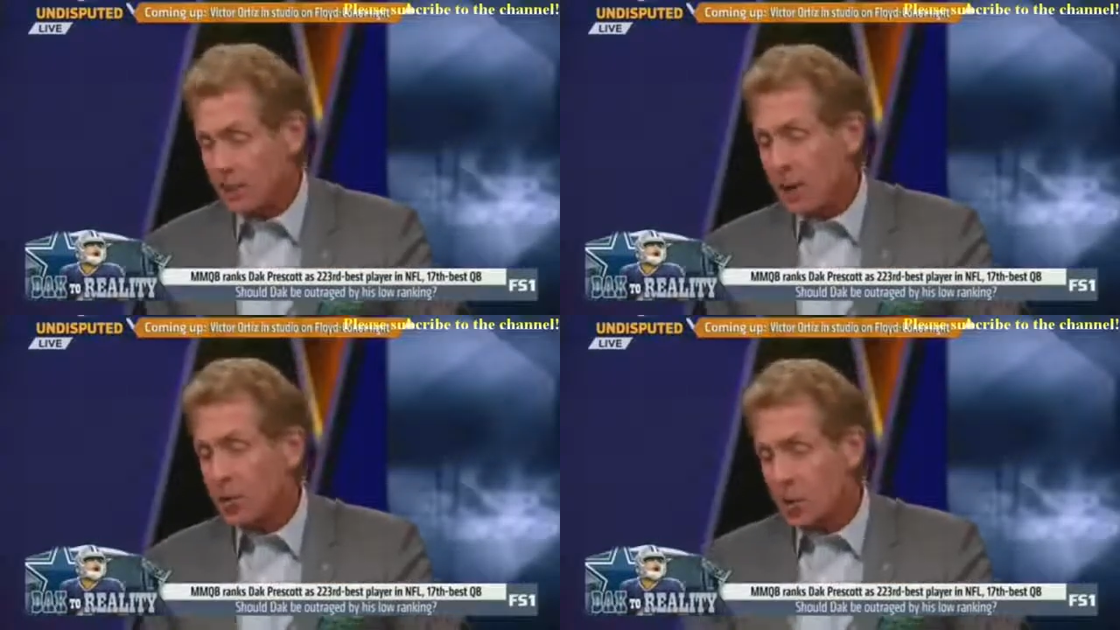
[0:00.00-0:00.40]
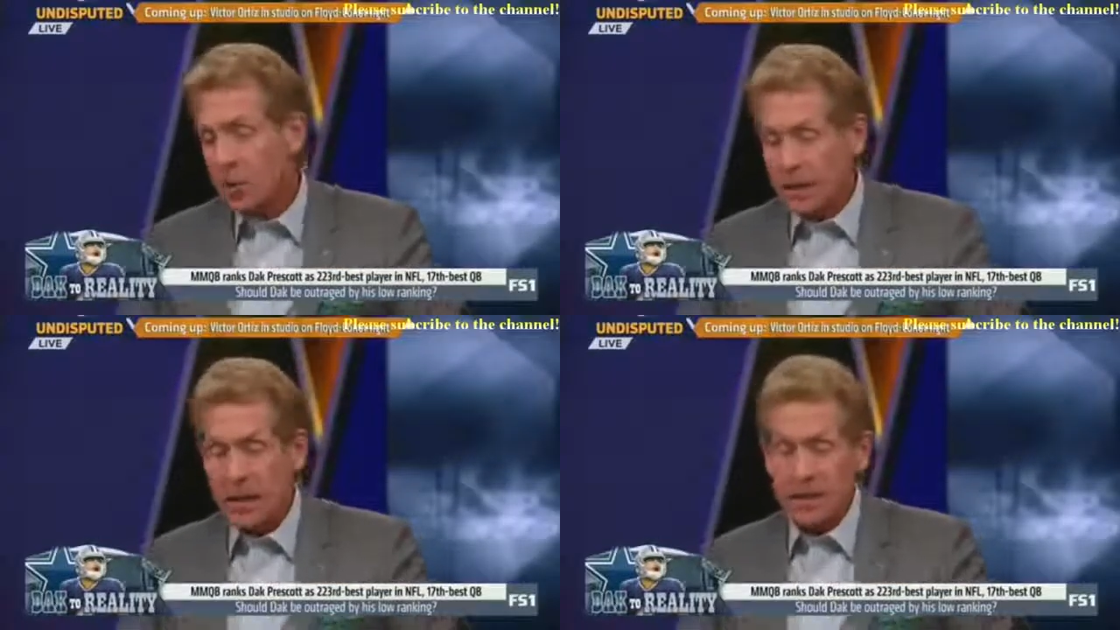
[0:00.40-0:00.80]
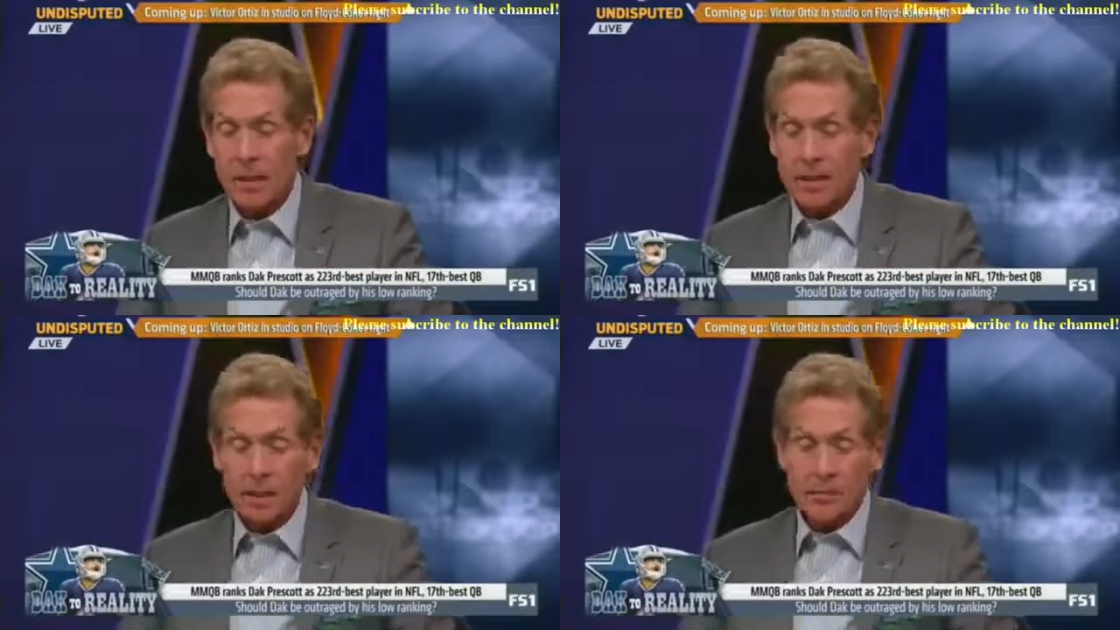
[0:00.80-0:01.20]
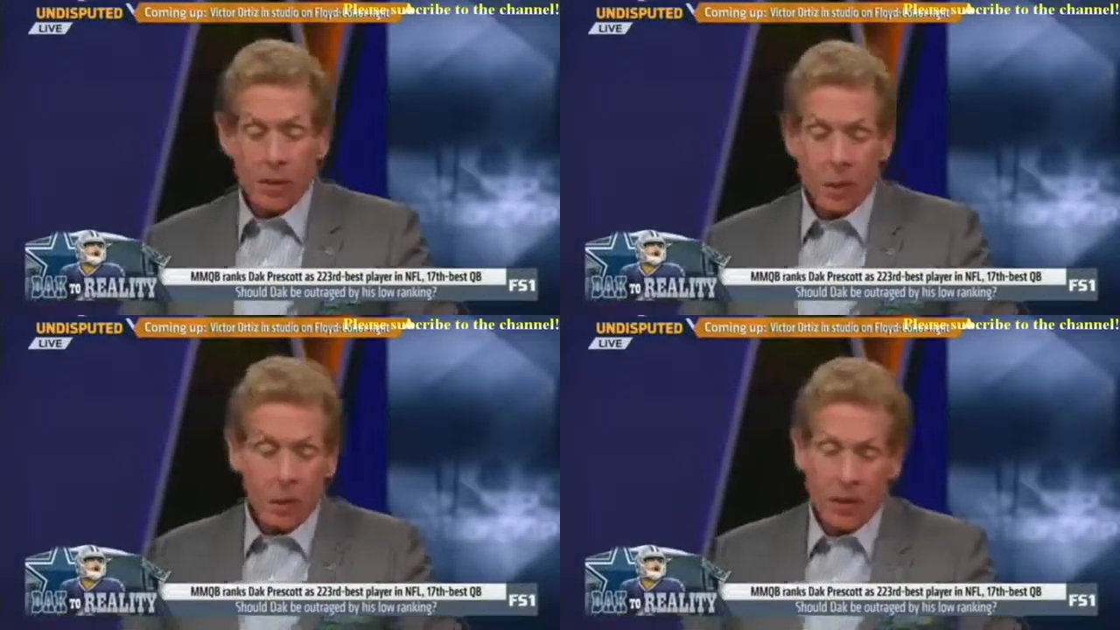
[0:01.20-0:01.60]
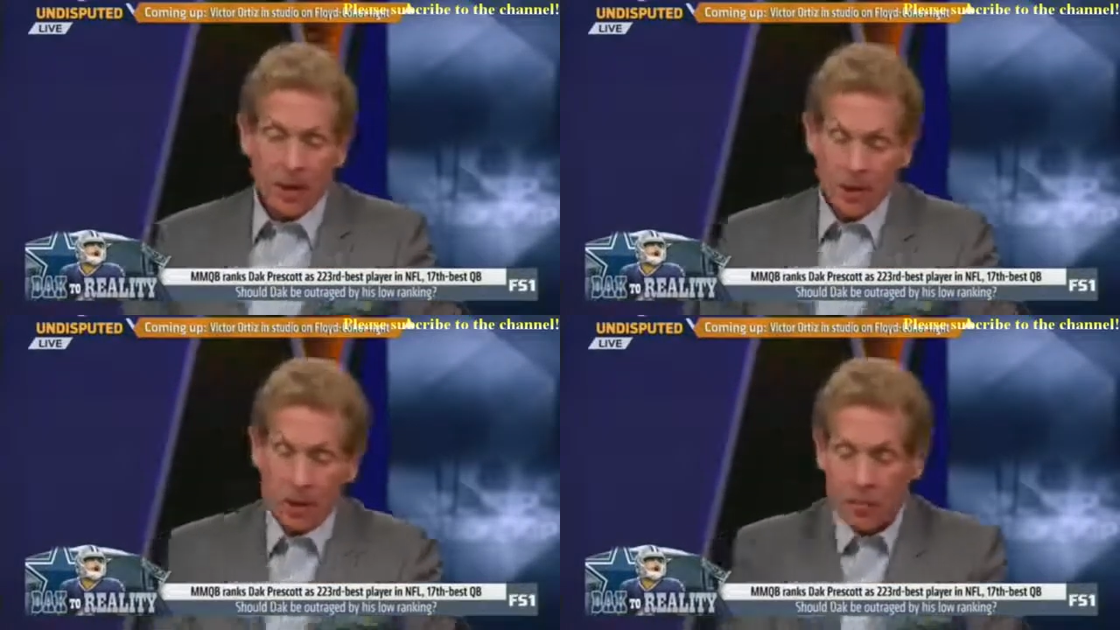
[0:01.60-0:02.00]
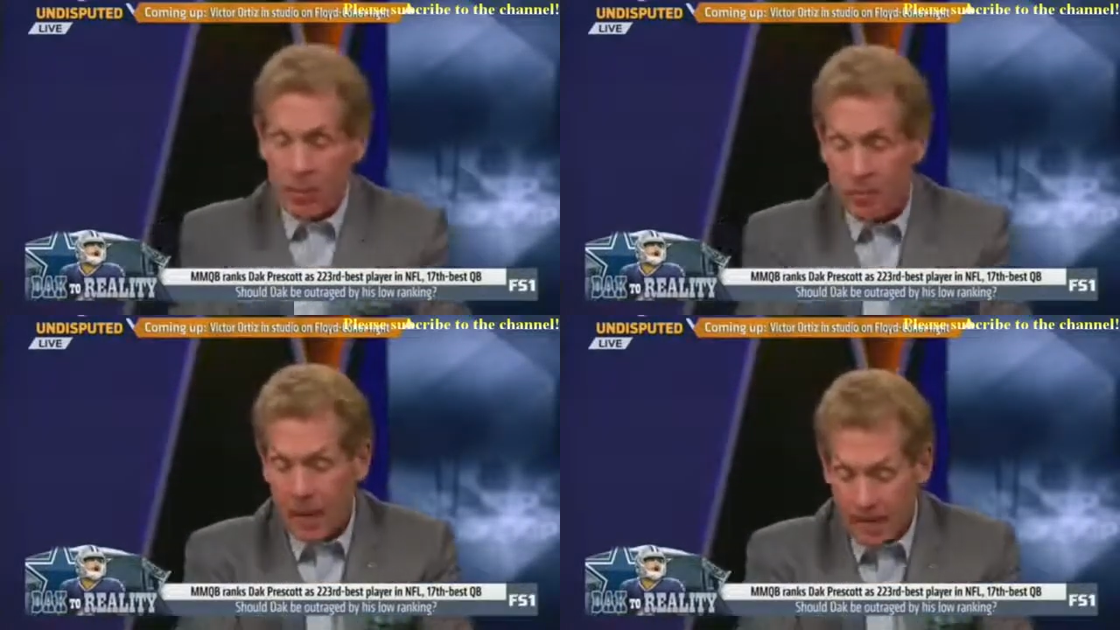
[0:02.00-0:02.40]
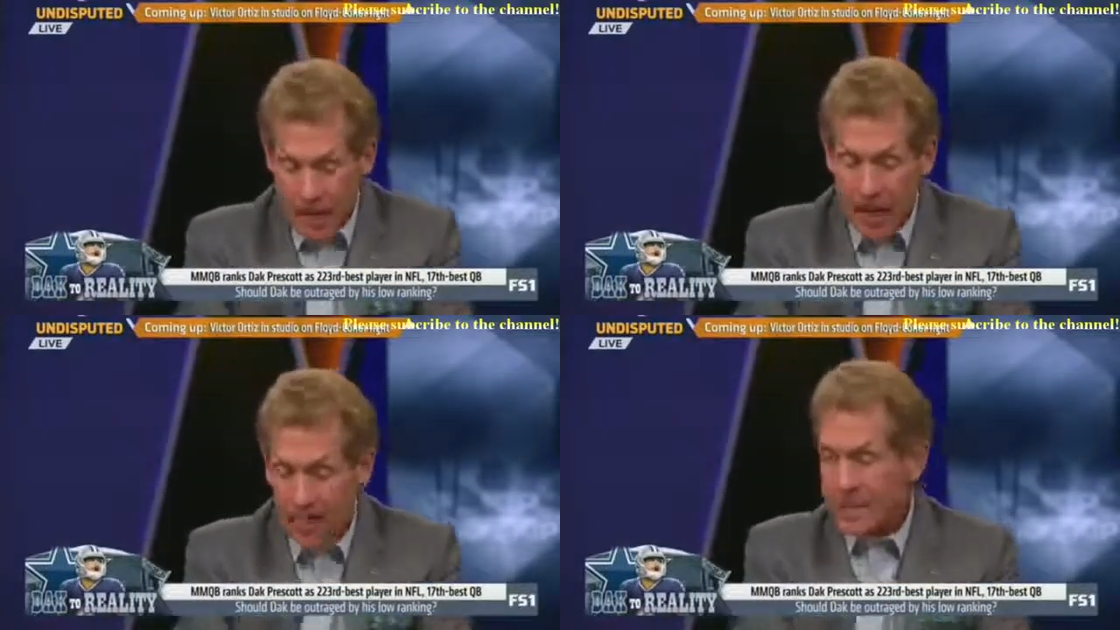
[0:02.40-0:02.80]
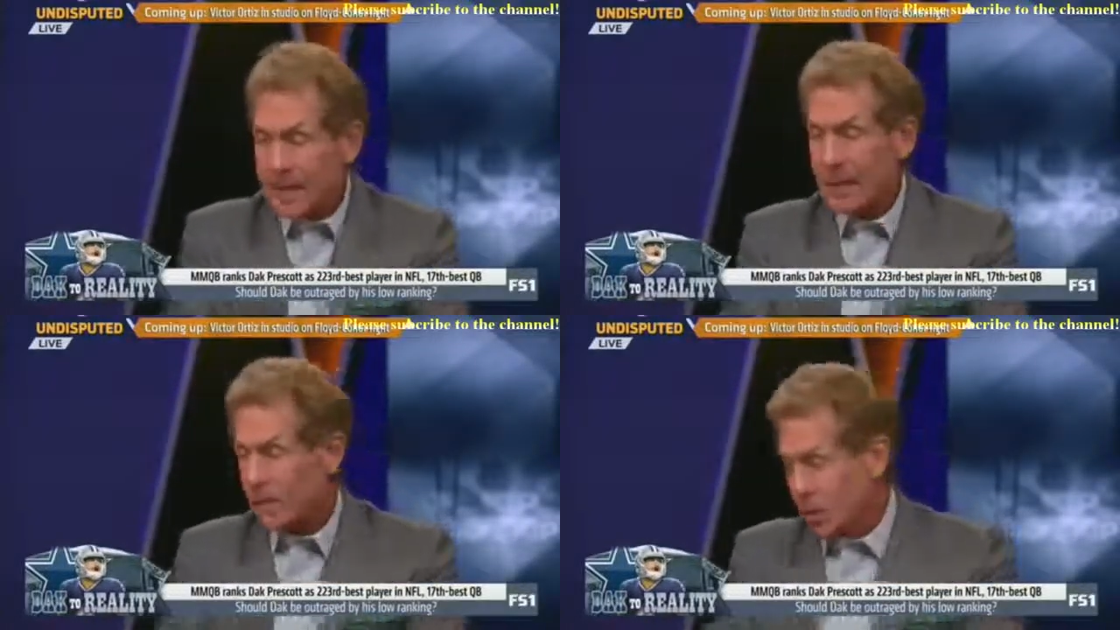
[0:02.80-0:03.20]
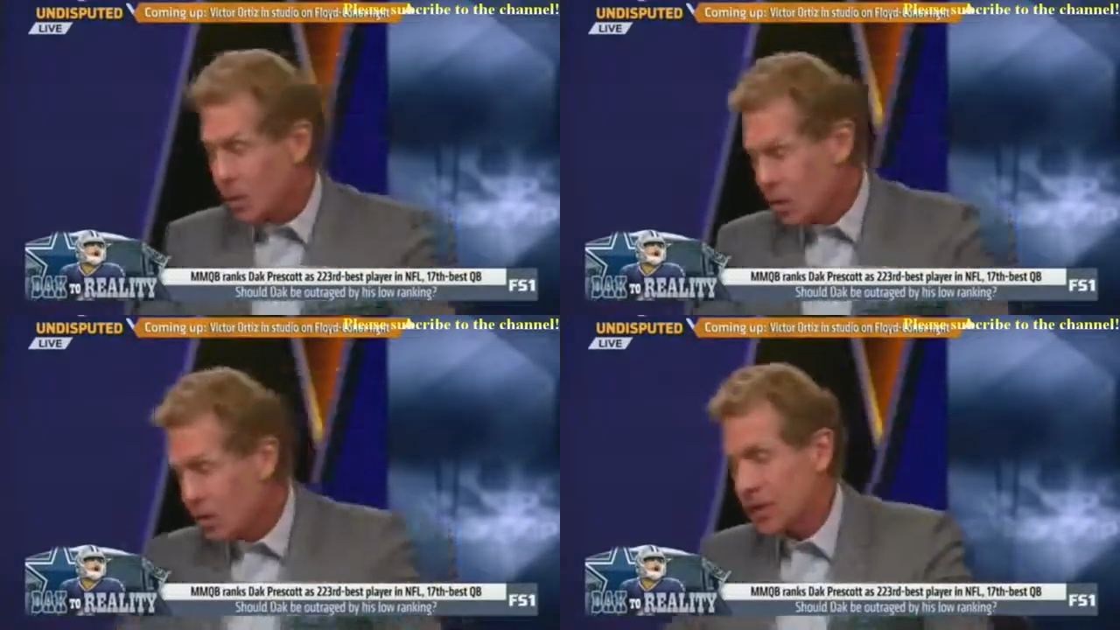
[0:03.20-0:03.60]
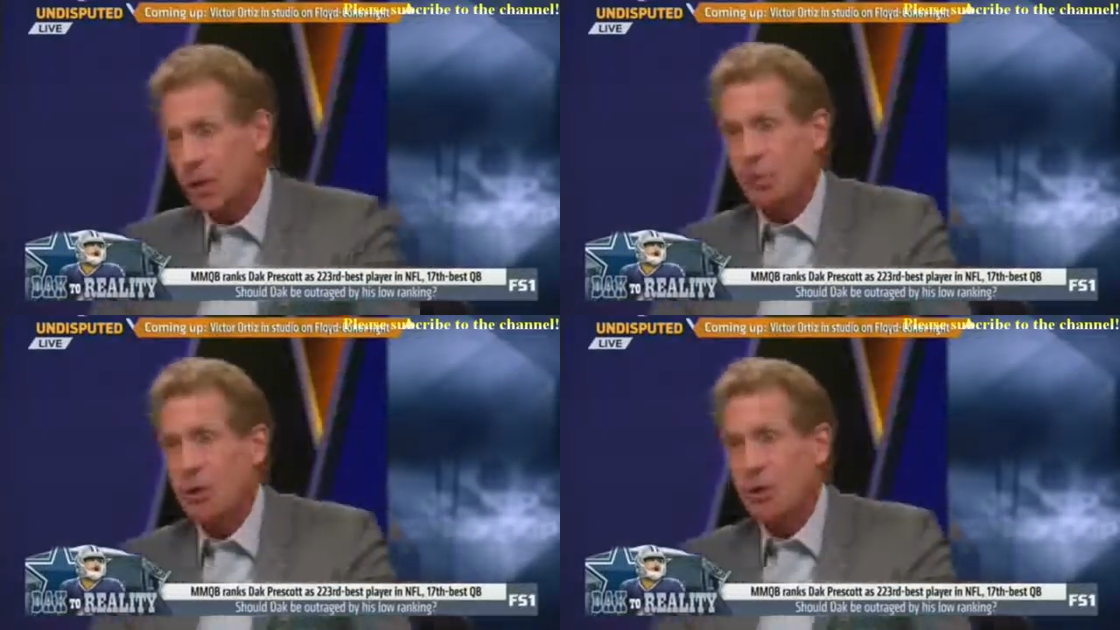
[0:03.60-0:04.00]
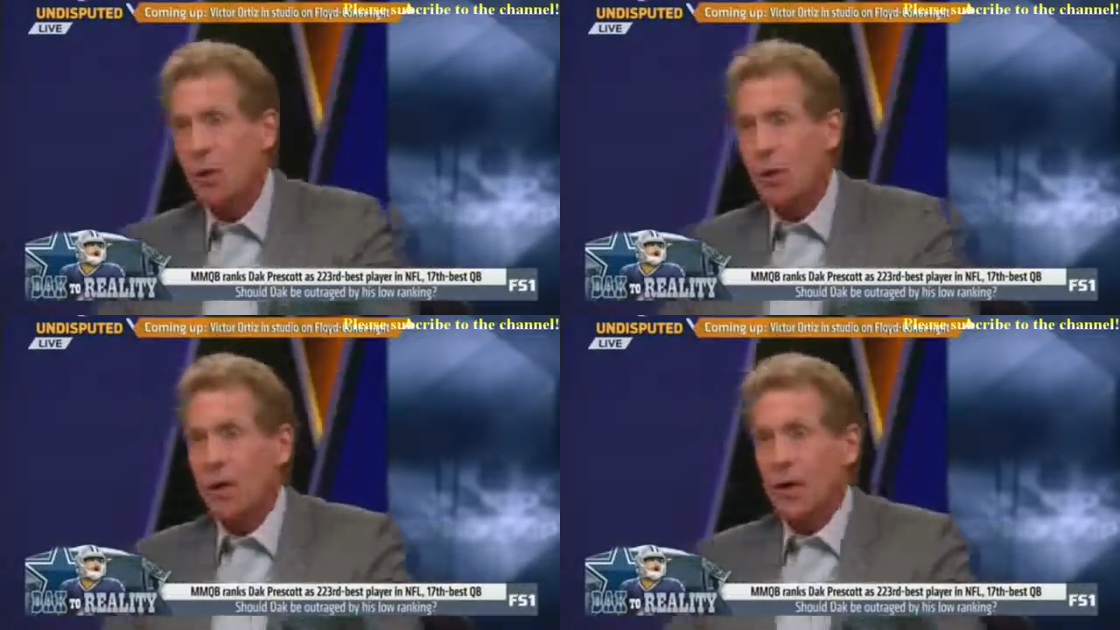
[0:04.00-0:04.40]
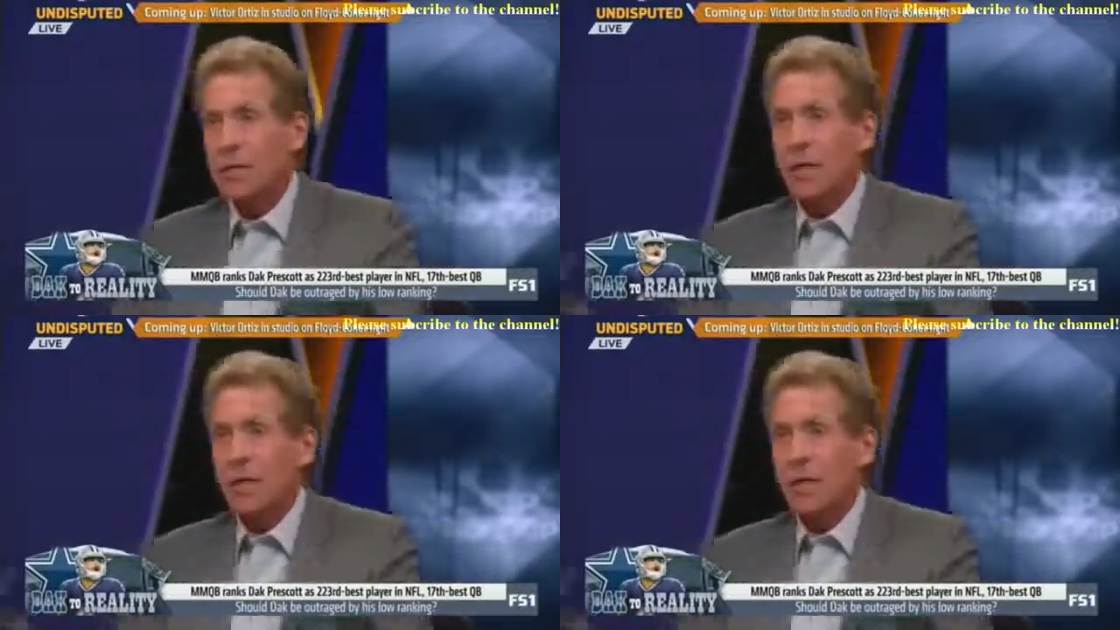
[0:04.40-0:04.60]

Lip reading: If I'm doing a list, the quarterback's going to be in my top 10. All 10 will be quarterbacks.